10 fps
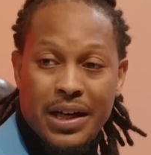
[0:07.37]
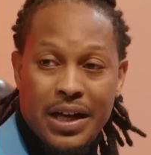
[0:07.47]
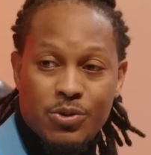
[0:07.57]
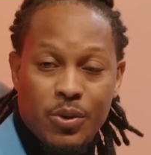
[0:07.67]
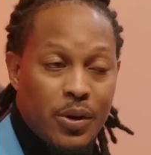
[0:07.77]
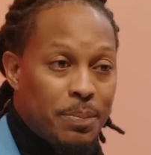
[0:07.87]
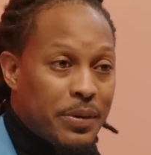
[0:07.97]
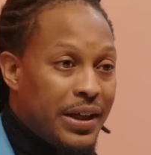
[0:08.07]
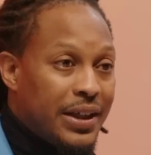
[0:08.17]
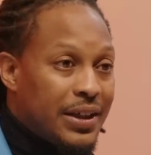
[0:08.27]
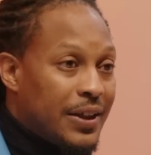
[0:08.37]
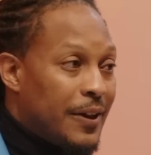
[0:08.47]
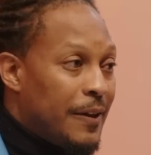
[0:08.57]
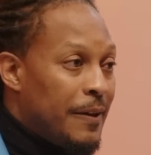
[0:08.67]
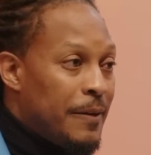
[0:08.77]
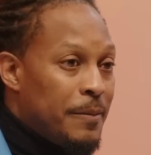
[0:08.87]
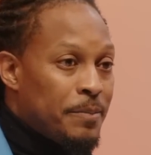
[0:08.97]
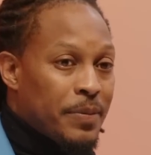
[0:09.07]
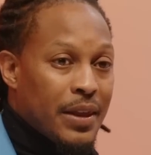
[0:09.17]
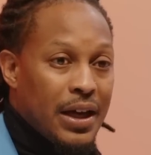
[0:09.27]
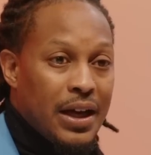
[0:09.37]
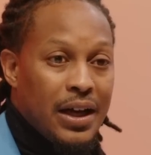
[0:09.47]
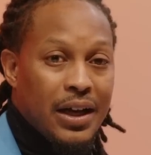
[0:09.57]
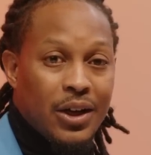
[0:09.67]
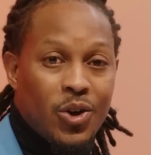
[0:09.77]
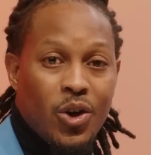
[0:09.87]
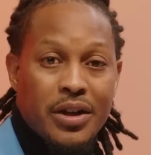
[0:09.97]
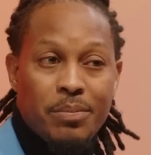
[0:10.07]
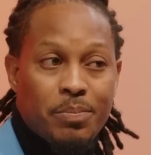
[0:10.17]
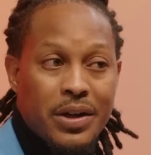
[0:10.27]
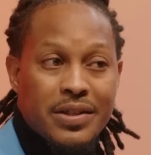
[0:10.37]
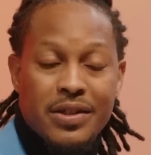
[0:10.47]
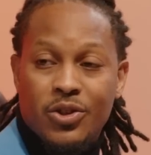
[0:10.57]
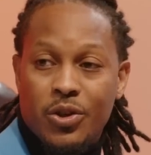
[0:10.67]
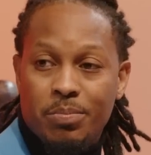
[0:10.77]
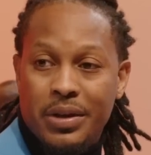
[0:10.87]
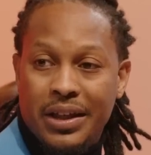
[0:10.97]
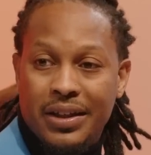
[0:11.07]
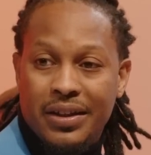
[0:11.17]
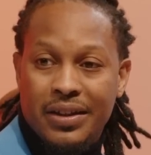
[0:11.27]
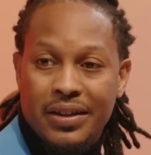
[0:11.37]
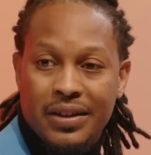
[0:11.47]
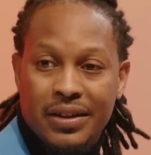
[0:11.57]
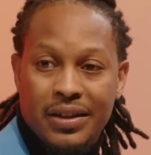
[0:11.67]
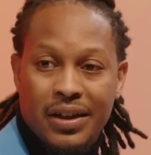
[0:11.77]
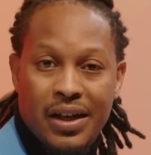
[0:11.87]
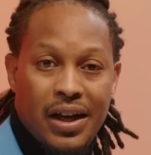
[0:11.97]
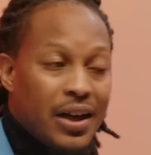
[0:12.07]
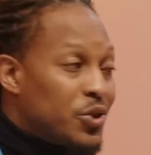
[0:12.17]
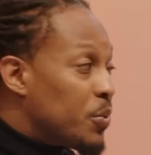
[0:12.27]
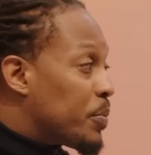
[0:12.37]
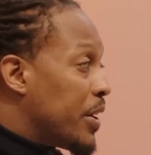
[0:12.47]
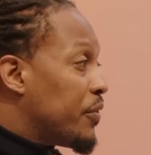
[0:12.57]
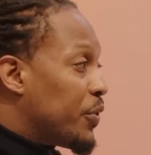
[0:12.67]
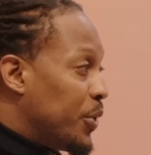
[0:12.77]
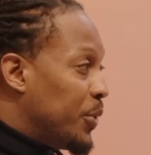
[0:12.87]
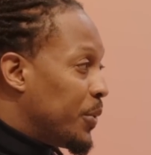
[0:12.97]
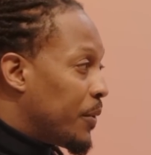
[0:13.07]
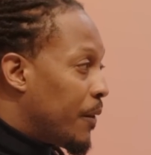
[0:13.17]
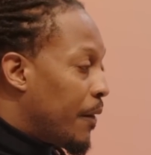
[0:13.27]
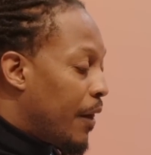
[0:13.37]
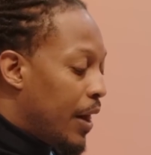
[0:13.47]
As we were praying, God impressed it on me to pray for you. Amen.